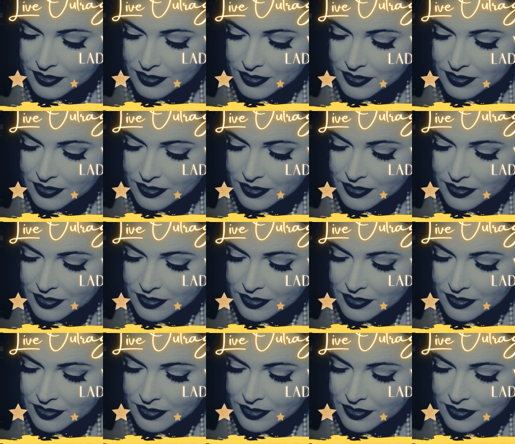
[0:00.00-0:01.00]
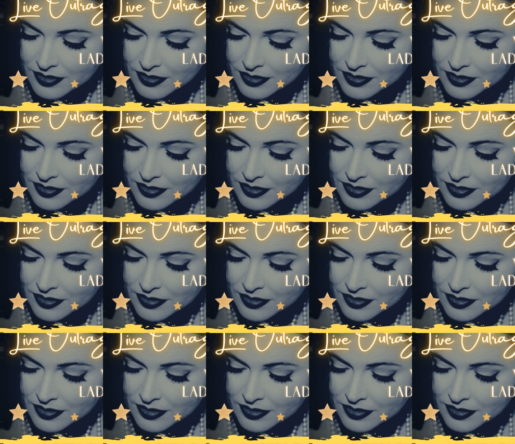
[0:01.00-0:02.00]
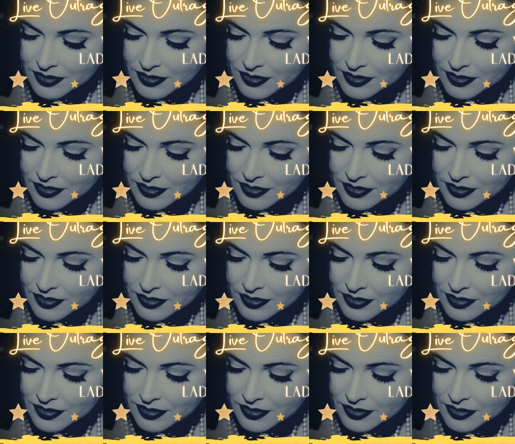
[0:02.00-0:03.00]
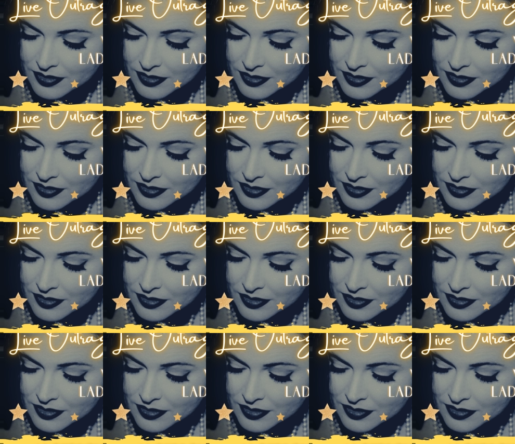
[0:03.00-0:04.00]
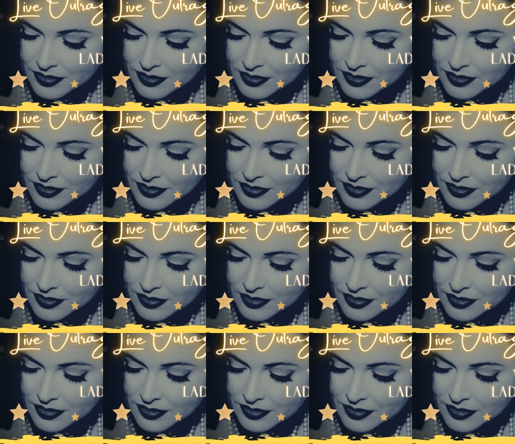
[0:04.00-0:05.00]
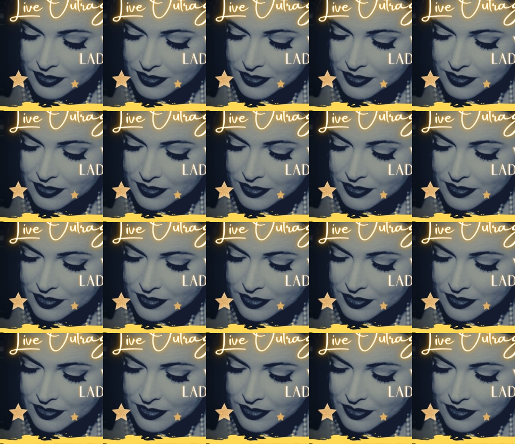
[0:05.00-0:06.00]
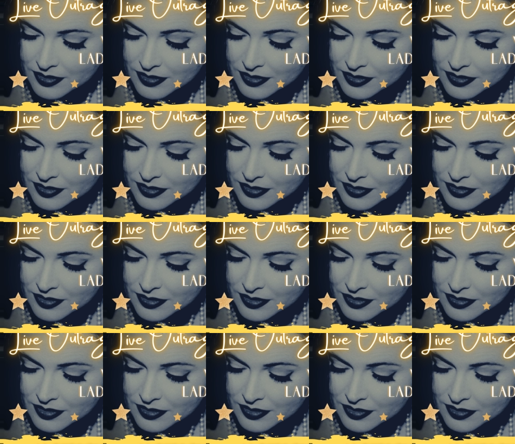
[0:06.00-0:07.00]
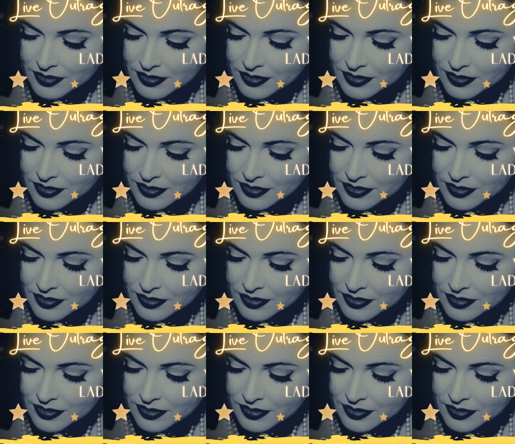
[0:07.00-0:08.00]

(no lip movement)